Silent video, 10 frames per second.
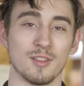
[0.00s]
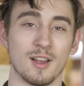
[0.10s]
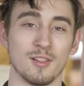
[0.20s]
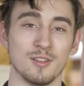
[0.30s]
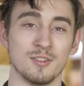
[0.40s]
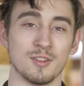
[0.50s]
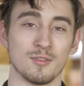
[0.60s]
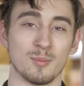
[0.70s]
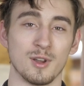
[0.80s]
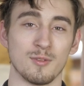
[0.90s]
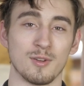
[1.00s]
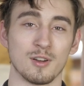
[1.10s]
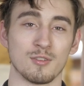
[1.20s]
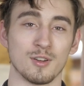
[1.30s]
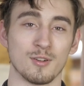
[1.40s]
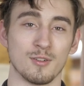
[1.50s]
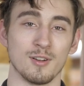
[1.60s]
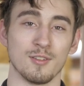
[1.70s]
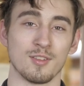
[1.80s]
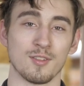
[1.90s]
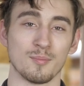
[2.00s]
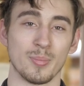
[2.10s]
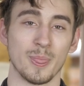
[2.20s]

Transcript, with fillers: knowledge of manufacturing careers,